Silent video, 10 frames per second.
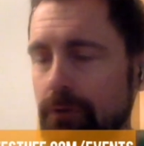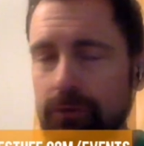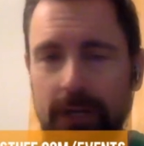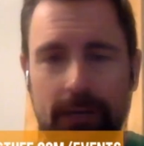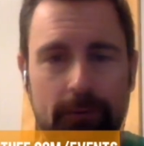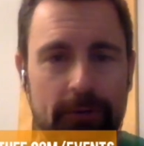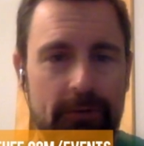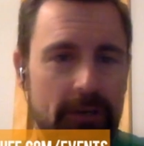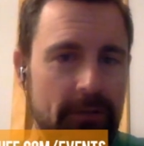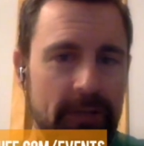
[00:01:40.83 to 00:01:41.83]
So
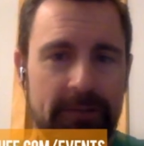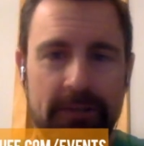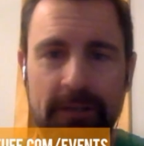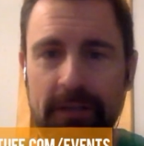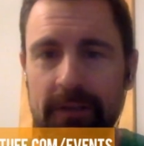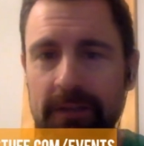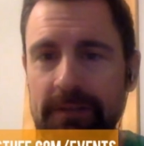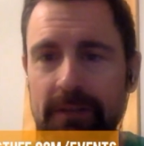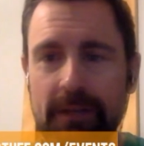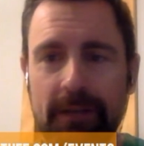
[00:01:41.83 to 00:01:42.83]
yeah, thanks to Nick,
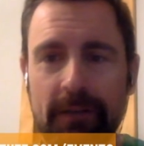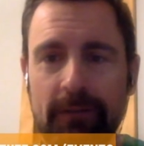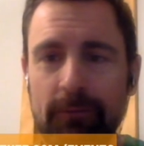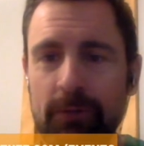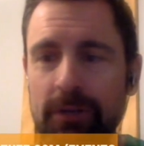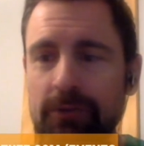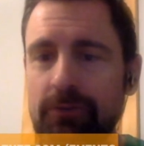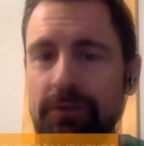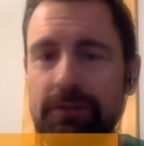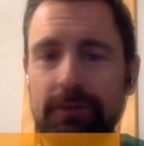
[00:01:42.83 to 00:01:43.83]
thanks to Kale, everybody at
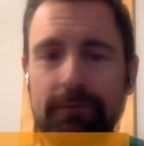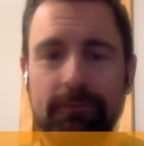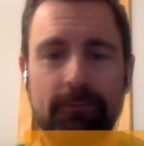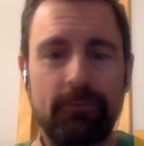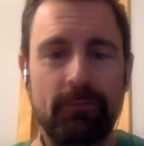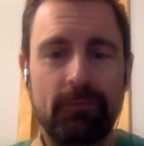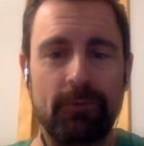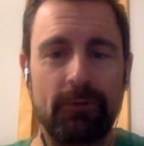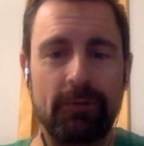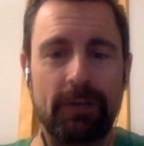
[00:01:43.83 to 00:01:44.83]
TreeStuff,
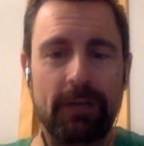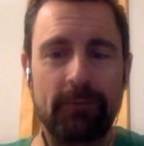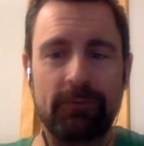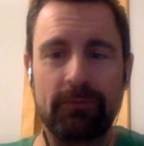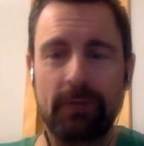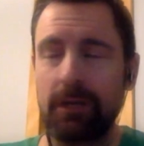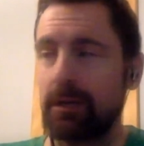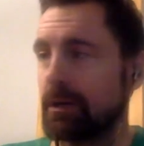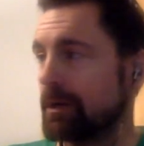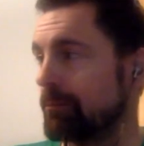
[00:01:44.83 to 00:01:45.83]
good times.
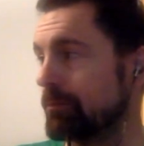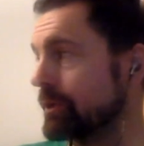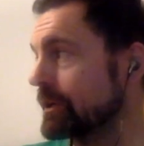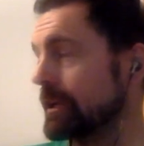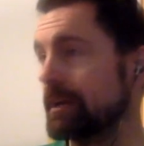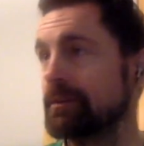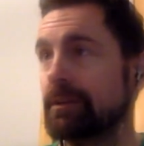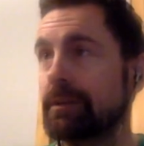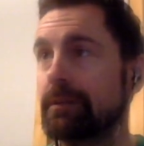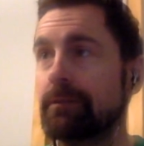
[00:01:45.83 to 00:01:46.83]
I'm
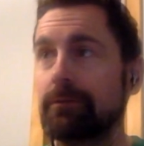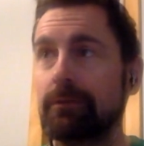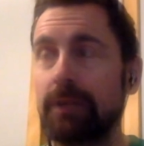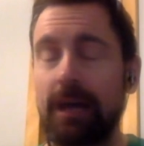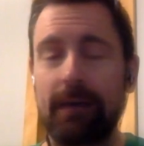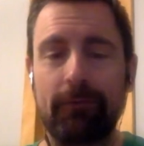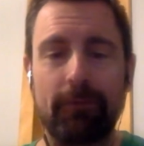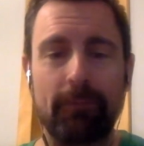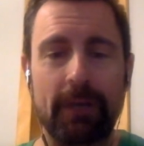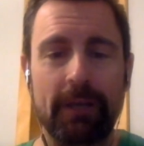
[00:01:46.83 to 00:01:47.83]
broadcasting live
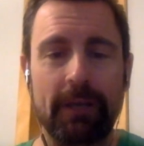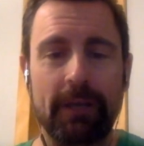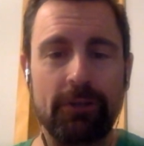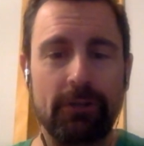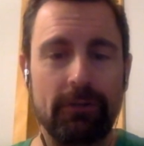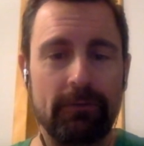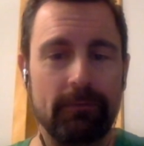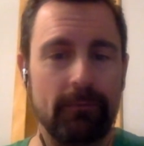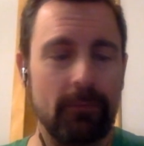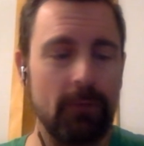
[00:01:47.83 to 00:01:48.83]
from my kitchen,
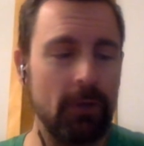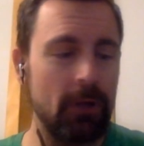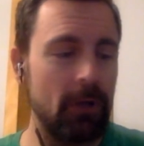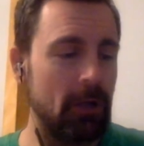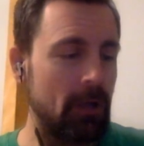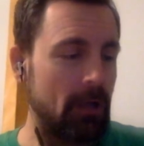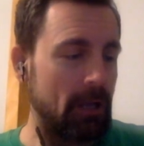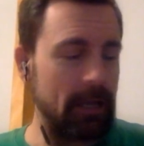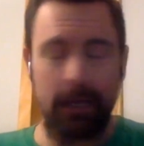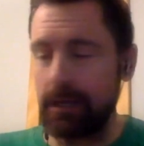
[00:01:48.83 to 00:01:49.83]

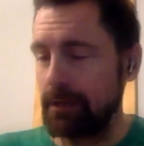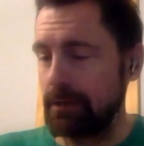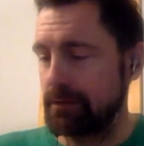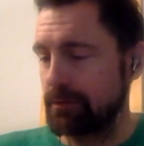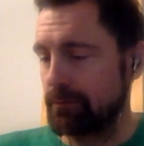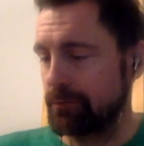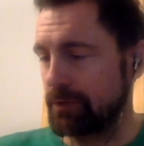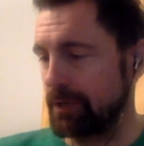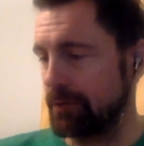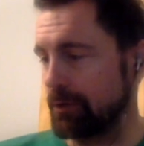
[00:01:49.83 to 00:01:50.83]
and
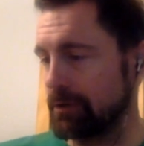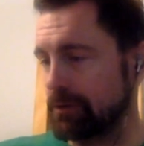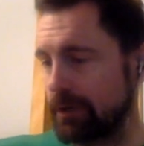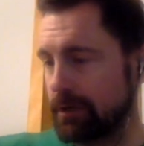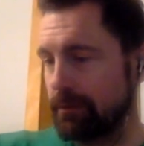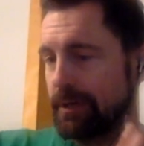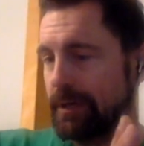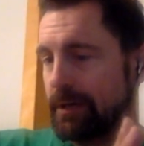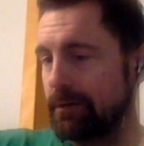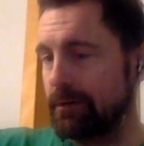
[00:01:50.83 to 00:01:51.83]
today we're going to talk
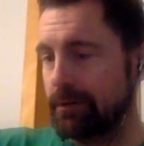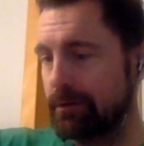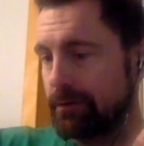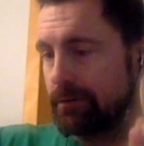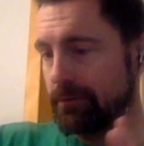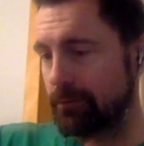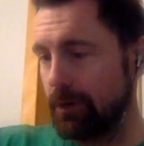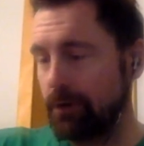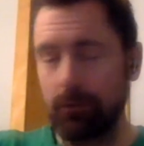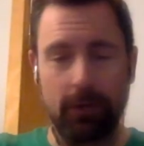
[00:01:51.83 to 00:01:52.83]
about,
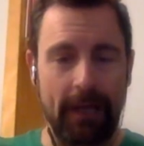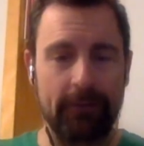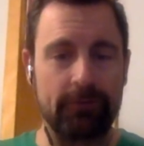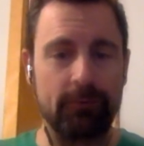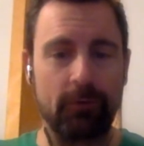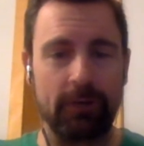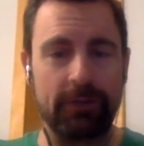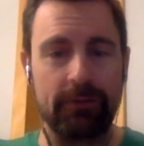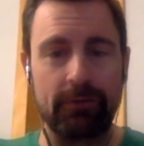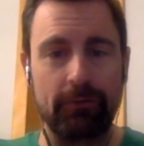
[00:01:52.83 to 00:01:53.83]
well, we'll answer some
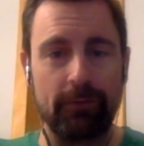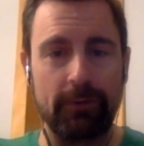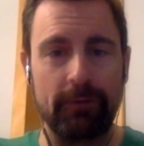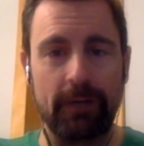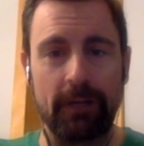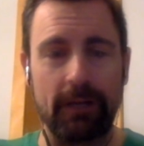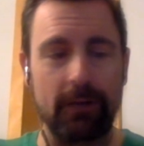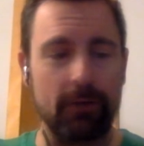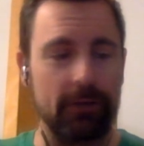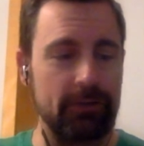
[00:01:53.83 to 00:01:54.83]
questions. Hopefully you've got a lot of
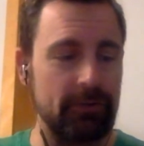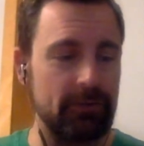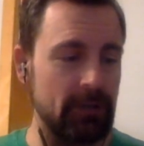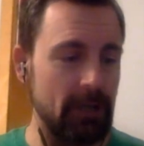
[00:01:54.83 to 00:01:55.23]
questions.